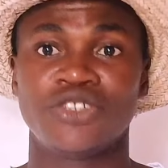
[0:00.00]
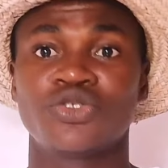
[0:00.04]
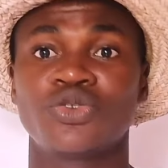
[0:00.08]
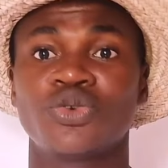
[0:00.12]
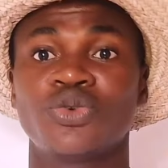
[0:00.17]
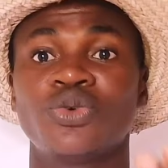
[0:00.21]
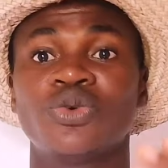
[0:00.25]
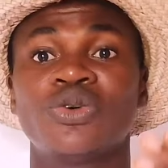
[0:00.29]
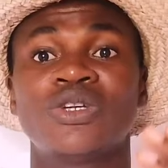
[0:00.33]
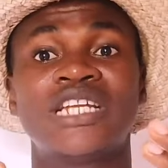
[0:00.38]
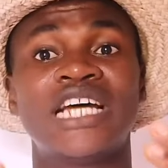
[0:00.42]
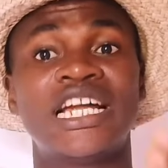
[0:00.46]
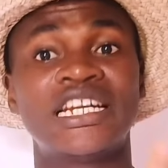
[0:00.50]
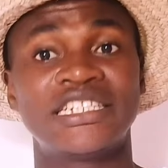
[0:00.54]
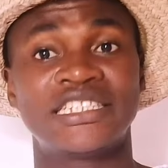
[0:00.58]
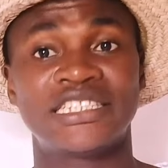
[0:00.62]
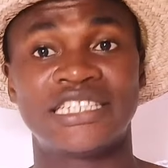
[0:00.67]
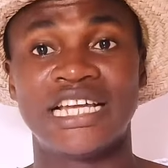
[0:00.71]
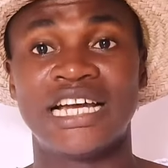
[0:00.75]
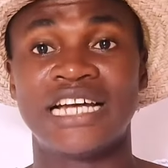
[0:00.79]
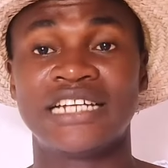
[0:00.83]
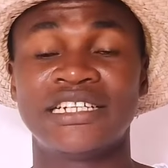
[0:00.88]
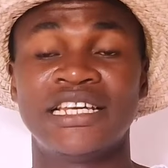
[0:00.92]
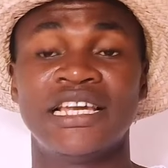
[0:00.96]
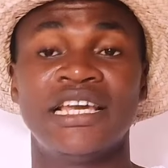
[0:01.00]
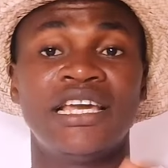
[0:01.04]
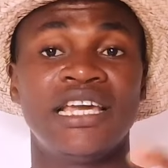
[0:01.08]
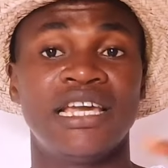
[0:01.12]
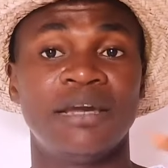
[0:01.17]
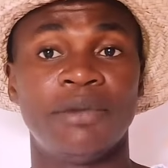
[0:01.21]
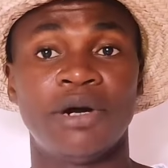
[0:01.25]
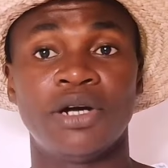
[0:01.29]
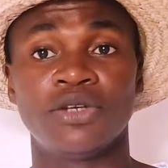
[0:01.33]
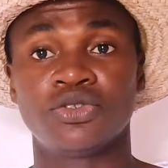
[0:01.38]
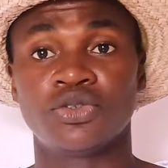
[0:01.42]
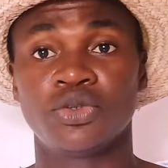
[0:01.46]
So that is that
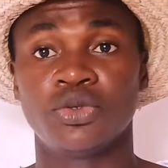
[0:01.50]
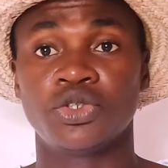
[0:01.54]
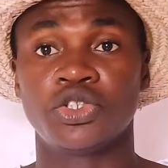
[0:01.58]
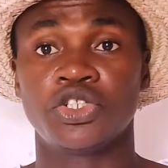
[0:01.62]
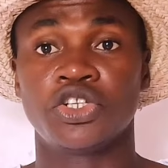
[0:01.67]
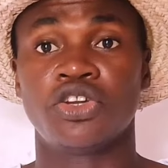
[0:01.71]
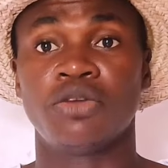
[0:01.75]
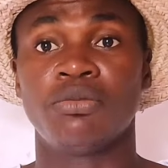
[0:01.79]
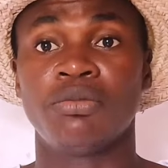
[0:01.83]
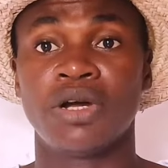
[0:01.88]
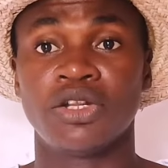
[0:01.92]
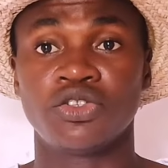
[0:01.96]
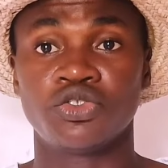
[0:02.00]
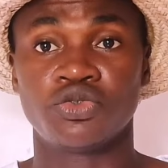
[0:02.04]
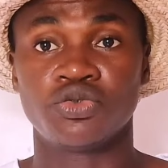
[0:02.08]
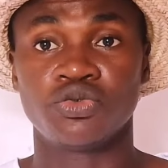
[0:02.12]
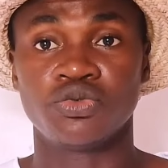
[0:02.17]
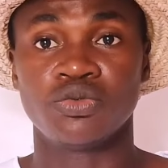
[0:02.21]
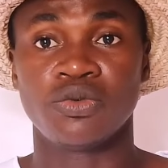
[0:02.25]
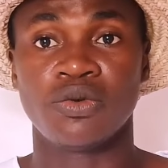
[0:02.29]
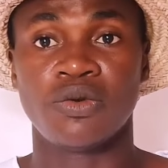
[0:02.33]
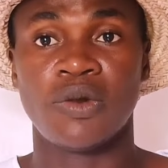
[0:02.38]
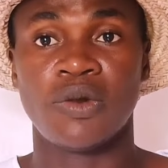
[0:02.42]
about solution number 2.